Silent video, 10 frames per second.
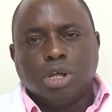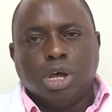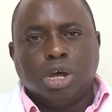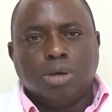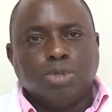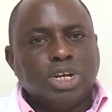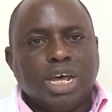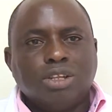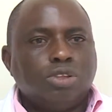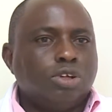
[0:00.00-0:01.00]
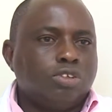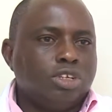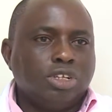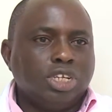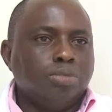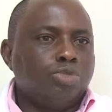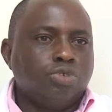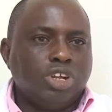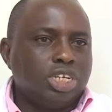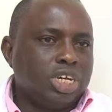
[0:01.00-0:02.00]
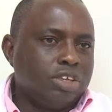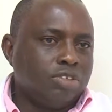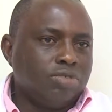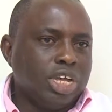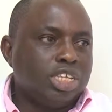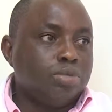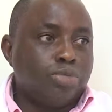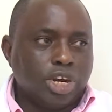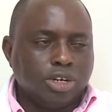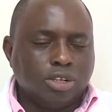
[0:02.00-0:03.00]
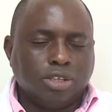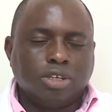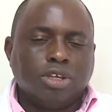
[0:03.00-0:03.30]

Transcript: but that doesn't improve their chances of getting pregnant.